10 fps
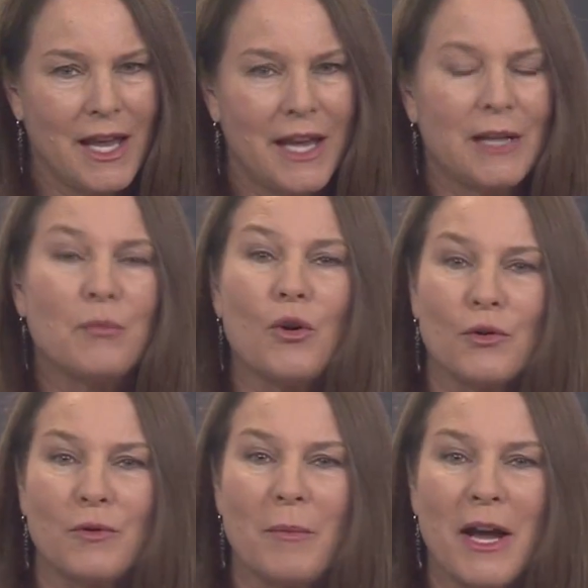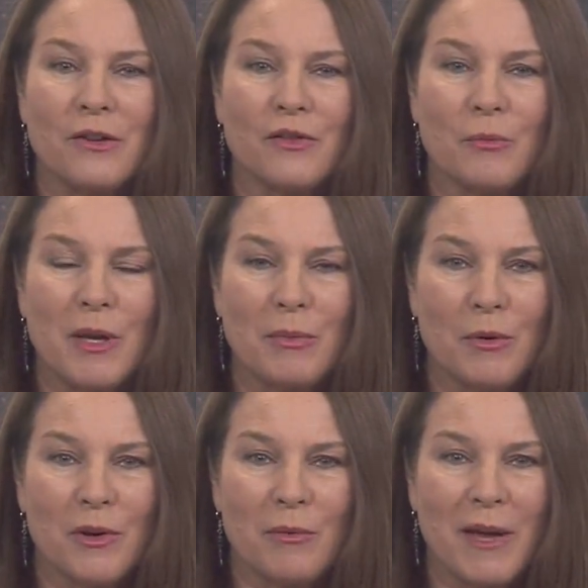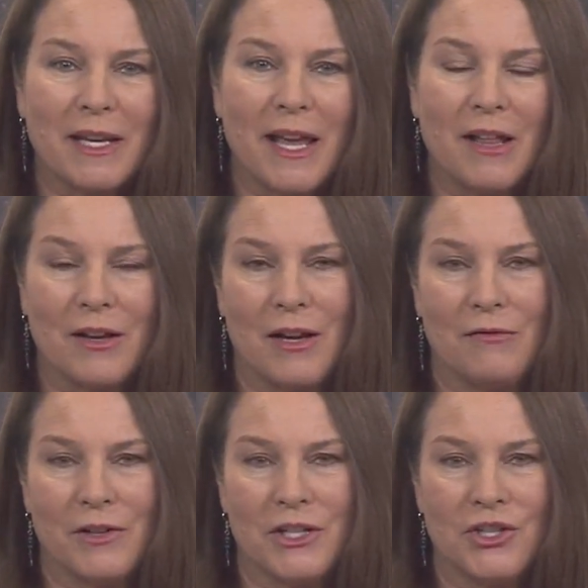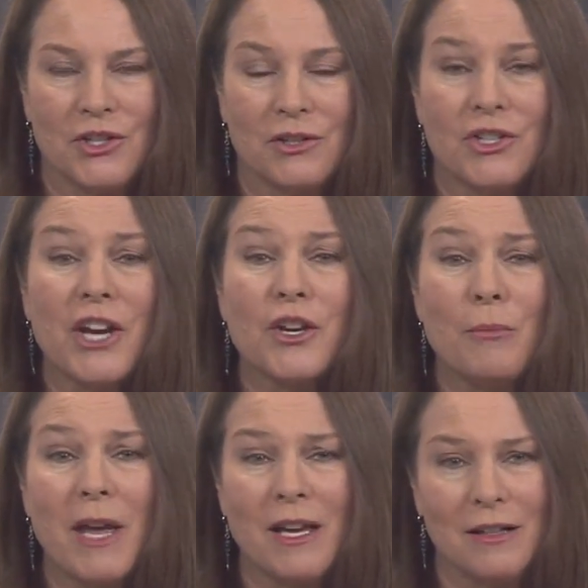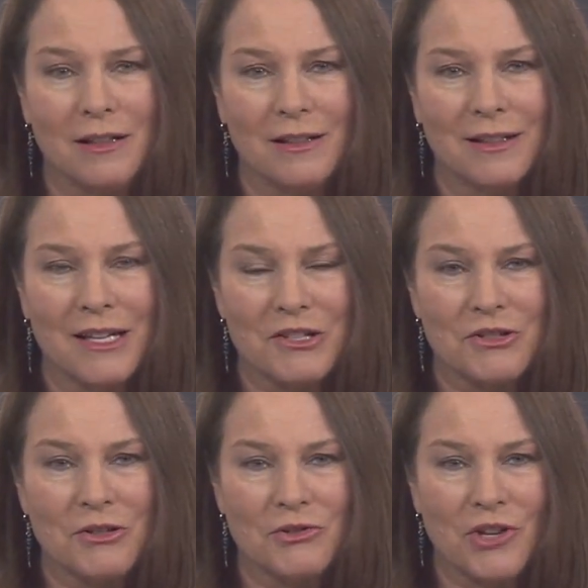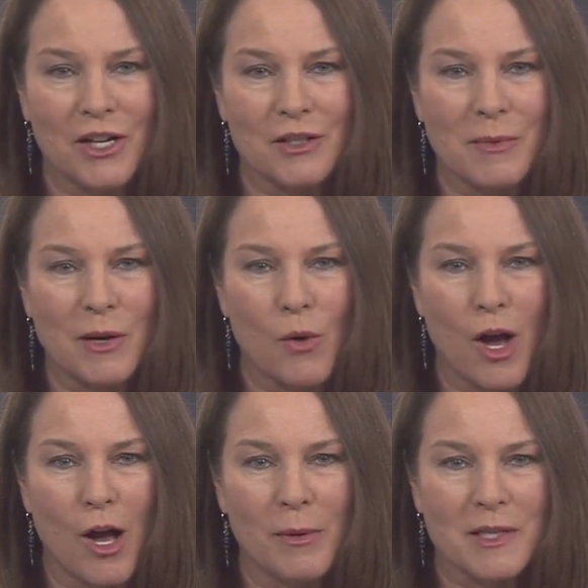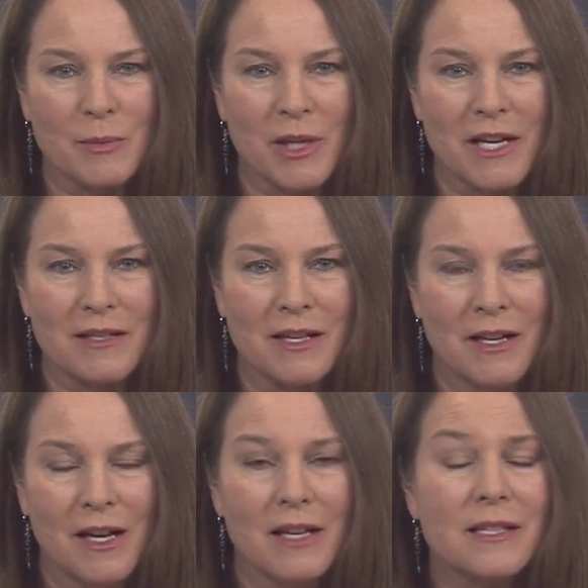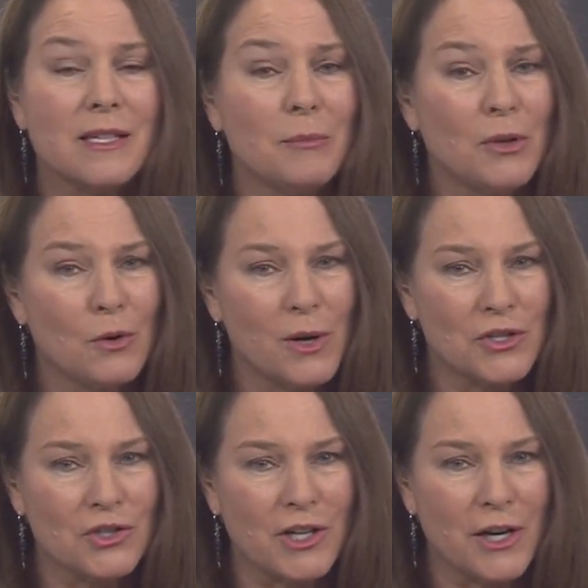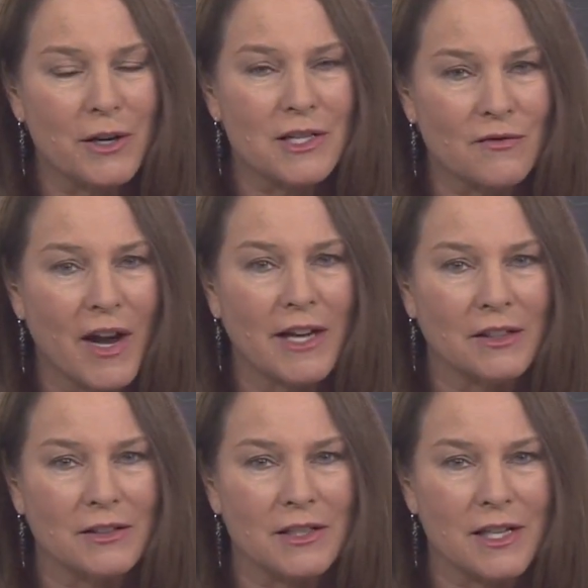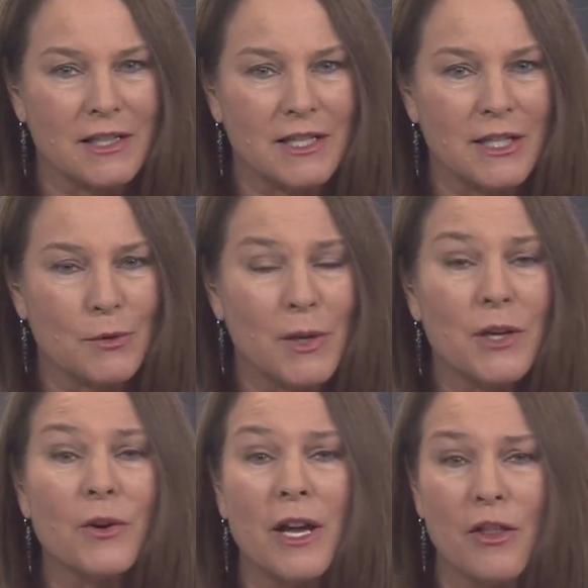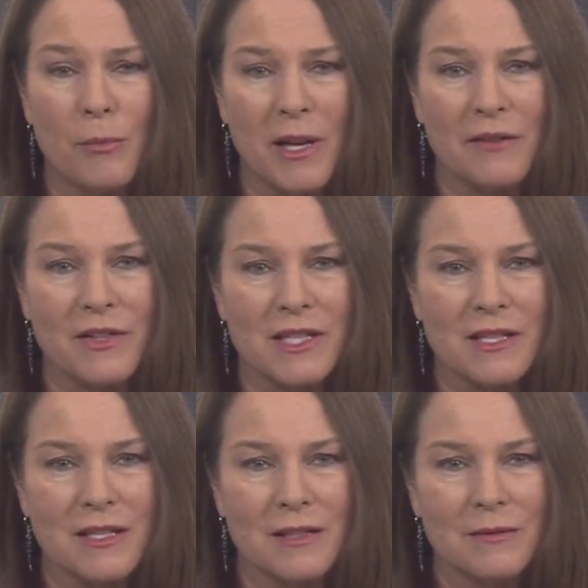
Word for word: An important reminder for people with Medi-Cal coverage, check your mail. As News Channel's Mina Wahab explains, a simple questionnaire is vital to continuing your health benefits.